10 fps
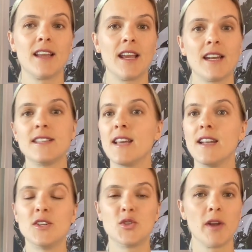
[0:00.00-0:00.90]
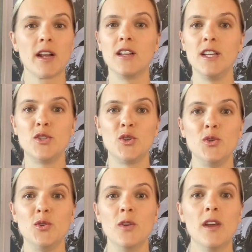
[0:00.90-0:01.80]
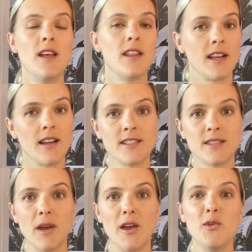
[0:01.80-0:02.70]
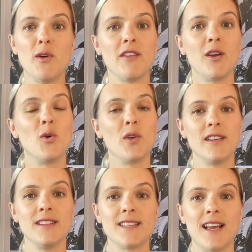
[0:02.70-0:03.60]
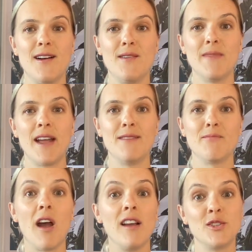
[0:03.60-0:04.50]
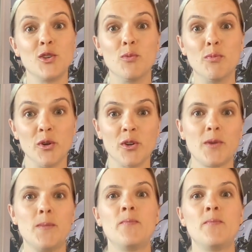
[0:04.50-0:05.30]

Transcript: They're going to send it directly to the customer, whoever orders and buys your book.